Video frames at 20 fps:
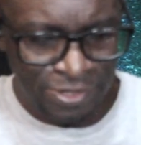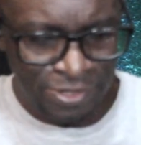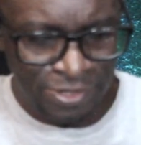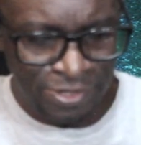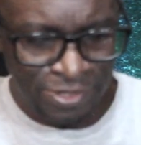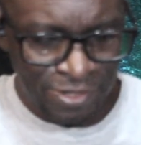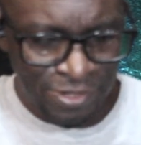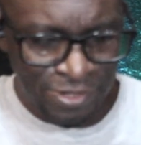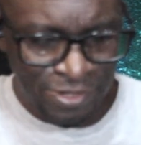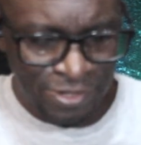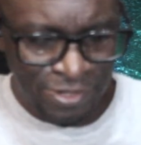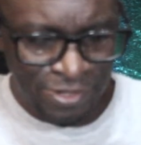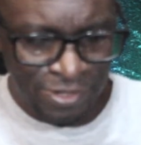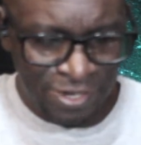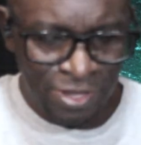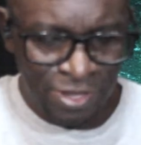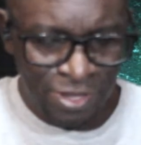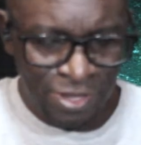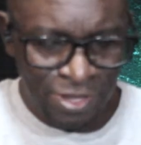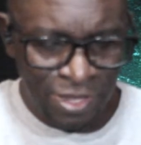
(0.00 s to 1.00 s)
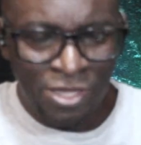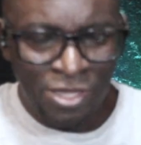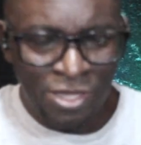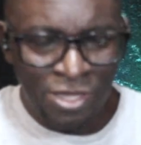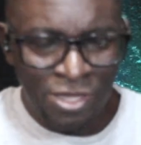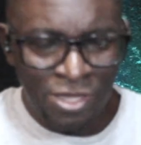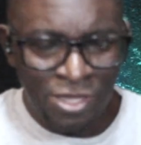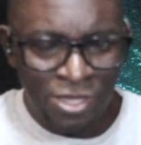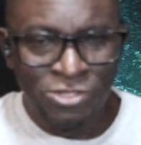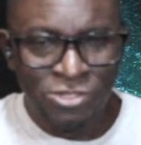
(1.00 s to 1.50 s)
You know,
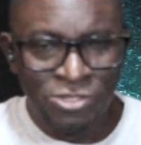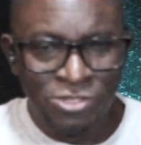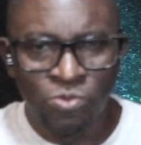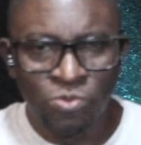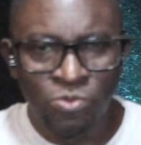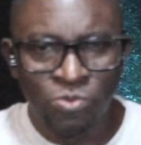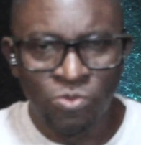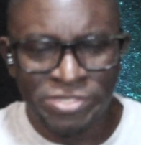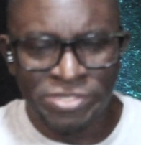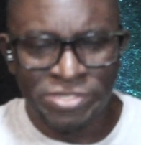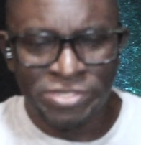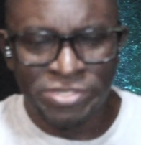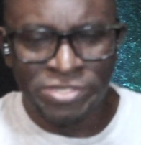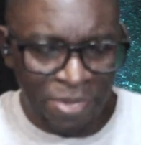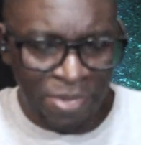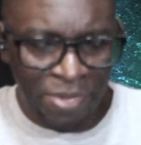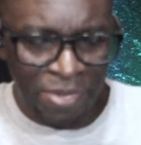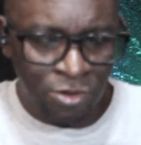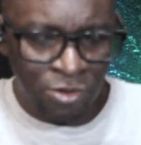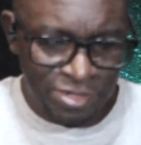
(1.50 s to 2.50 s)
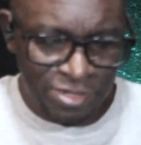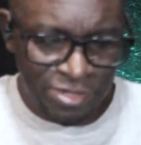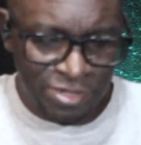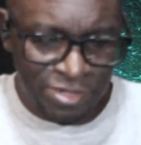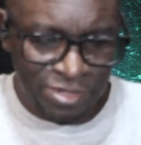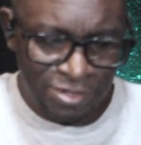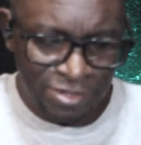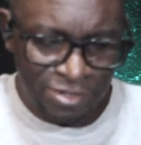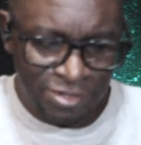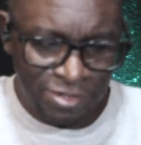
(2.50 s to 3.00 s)
so step out
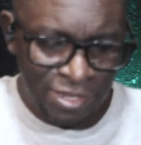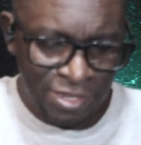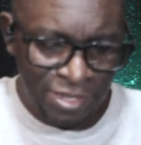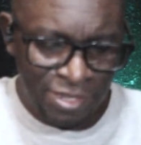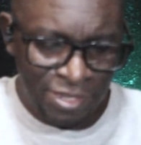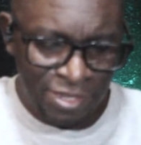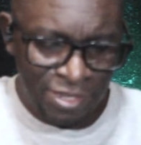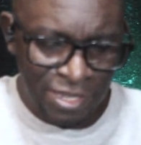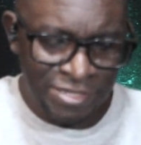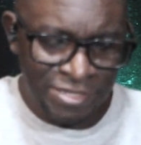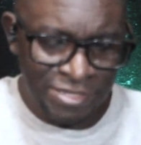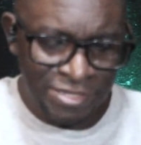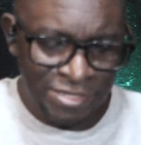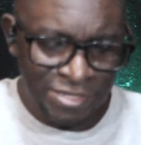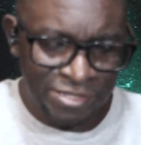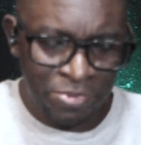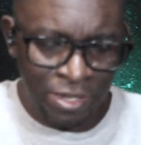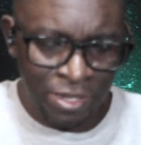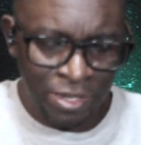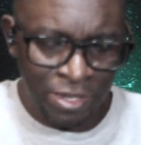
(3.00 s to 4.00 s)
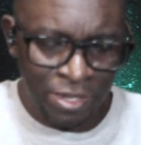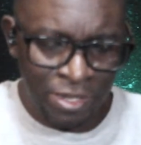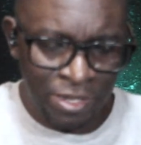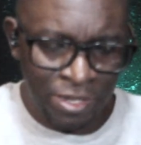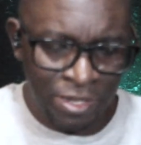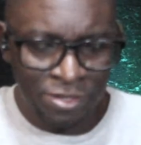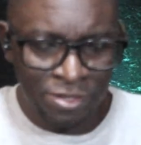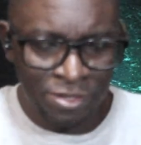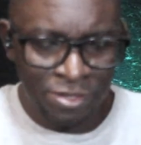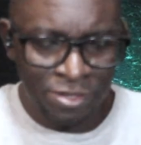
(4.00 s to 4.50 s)
and step
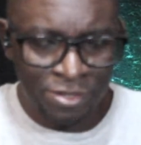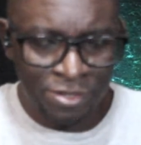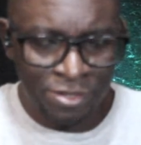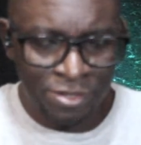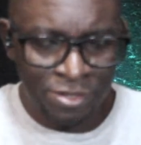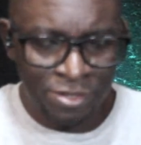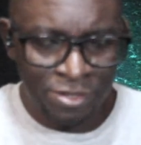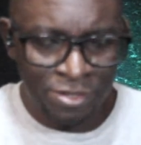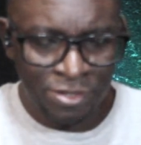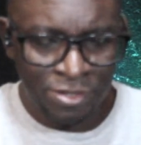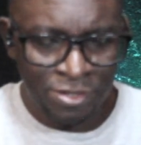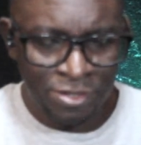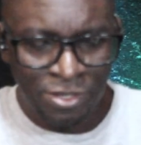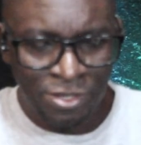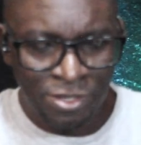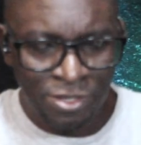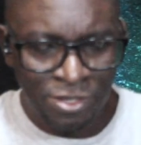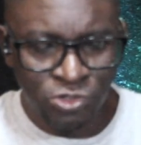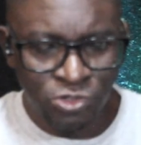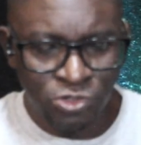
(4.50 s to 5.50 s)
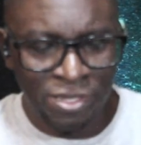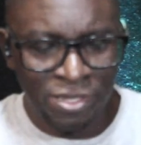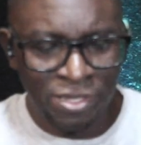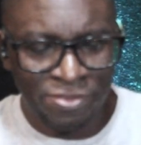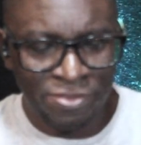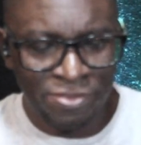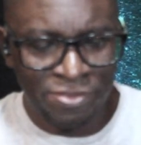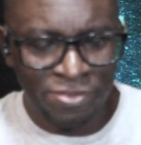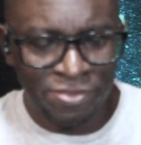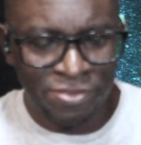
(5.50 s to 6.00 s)
in to be
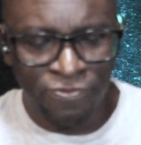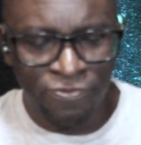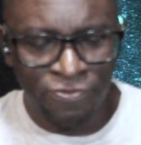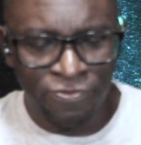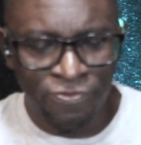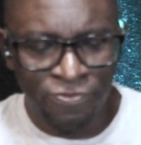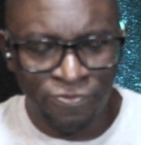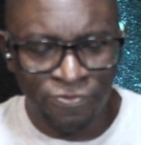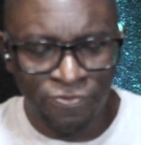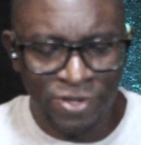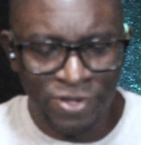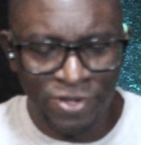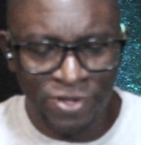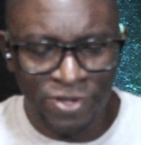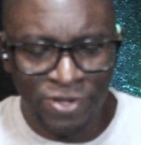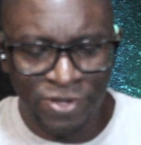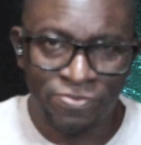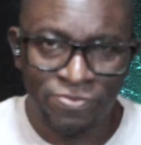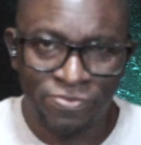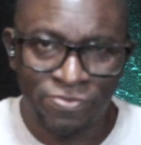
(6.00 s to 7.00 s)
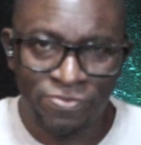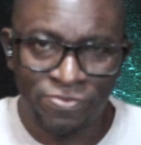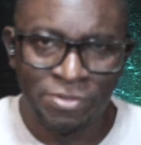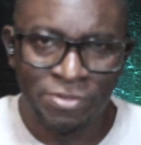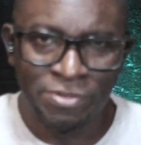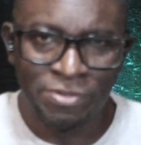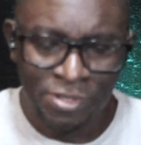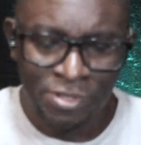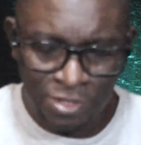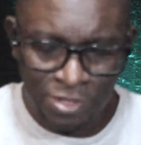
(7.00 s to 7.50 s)
that effective,
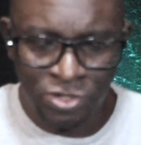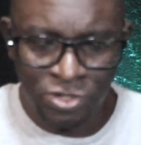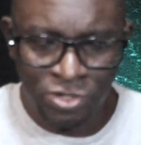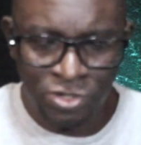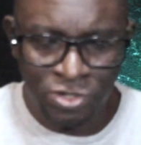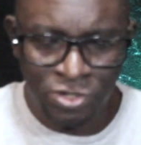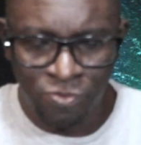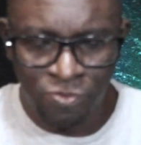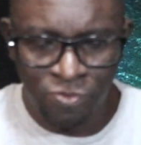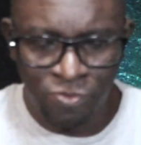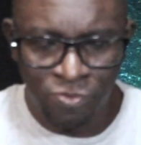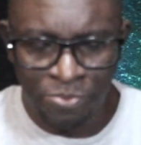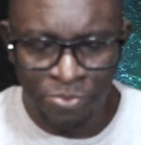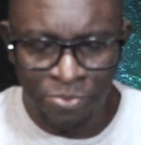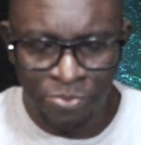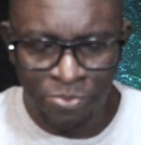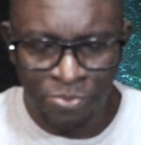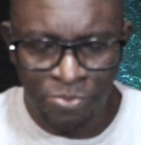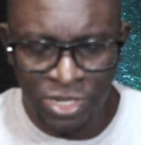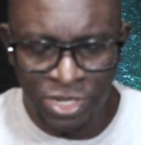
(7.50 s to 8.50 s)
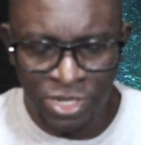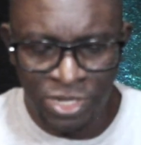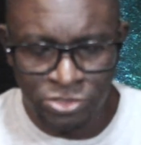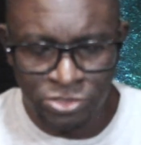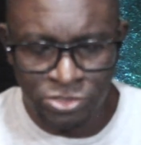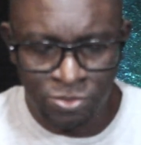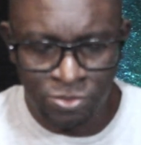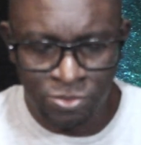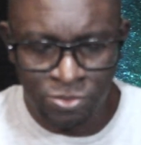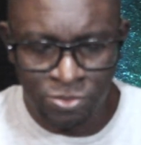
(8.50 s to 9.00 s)
that transformational,
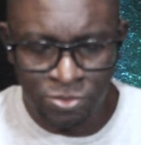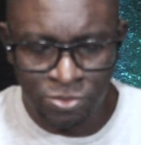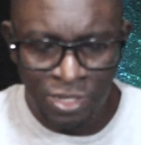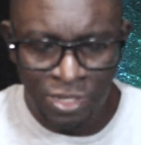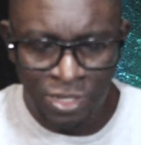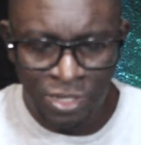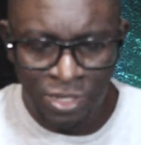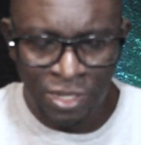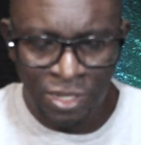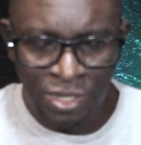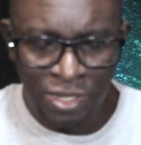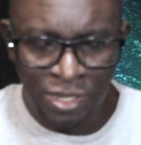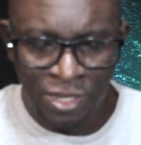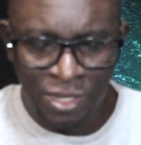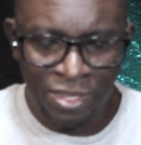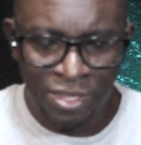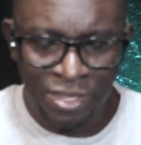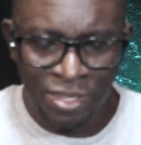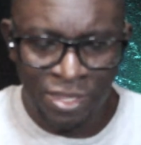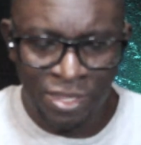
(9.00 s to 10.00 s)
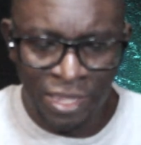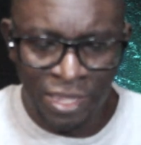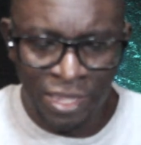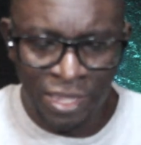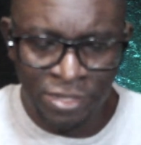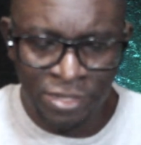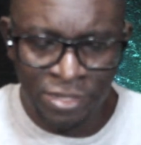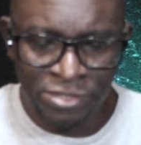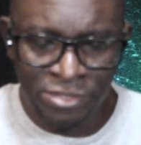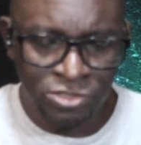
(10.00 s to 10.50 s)
and that
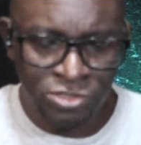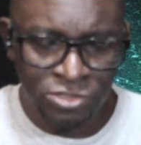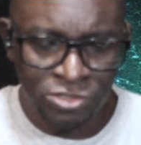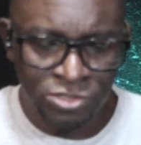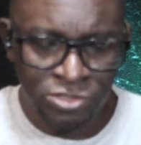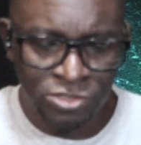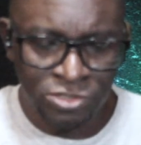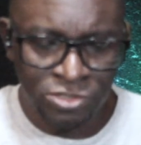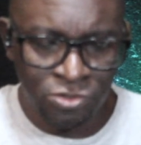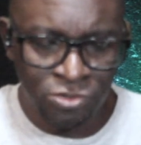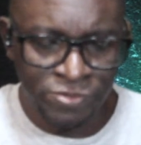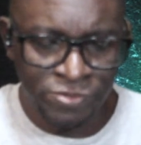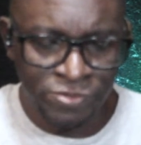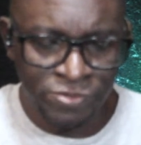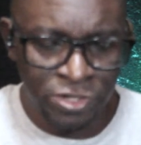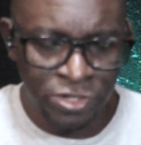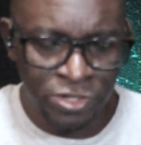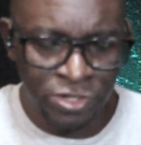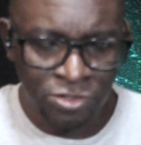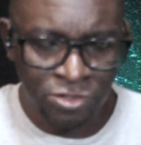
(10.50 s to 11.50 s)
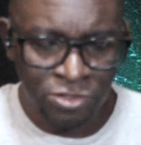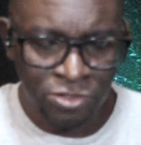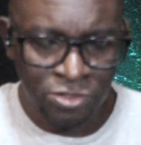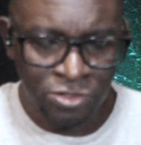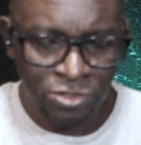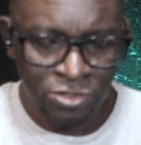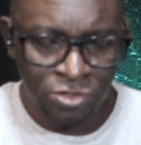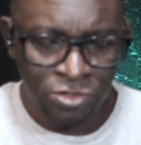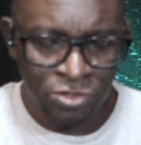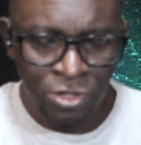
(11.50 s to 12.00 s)
agent of change
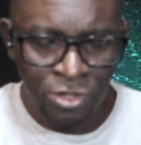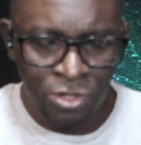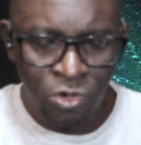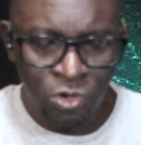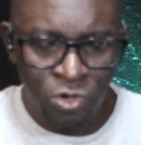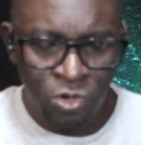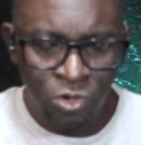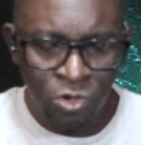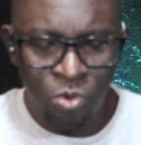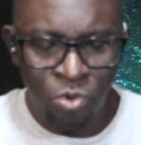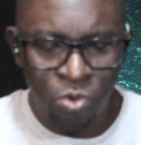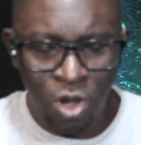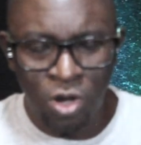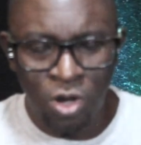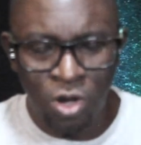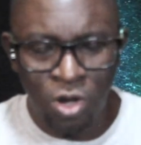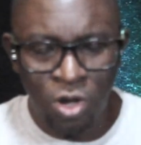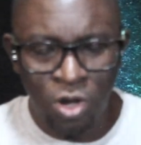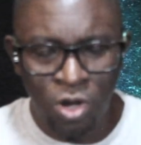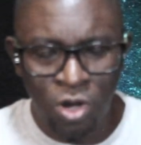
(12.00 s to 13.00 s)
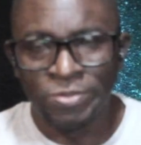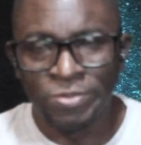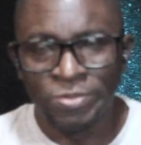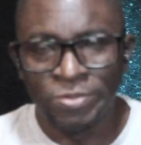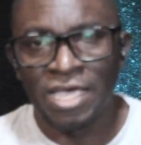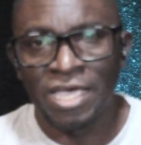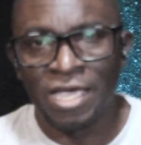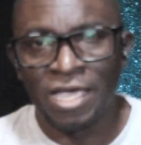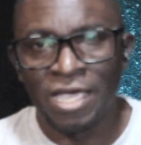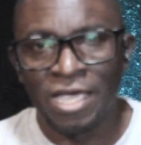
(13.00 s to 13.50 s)
who will always
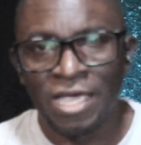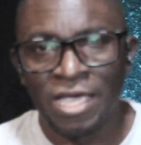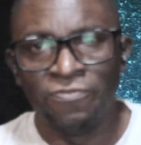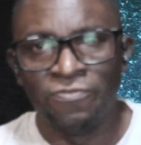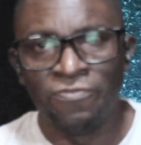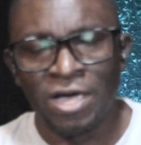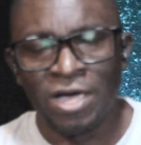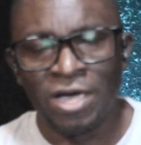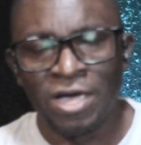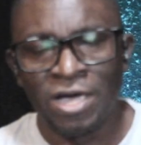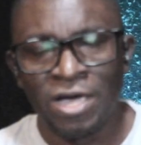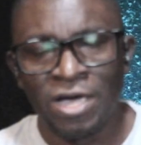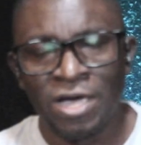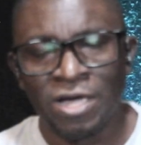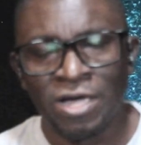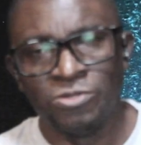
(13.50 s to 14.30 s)
add value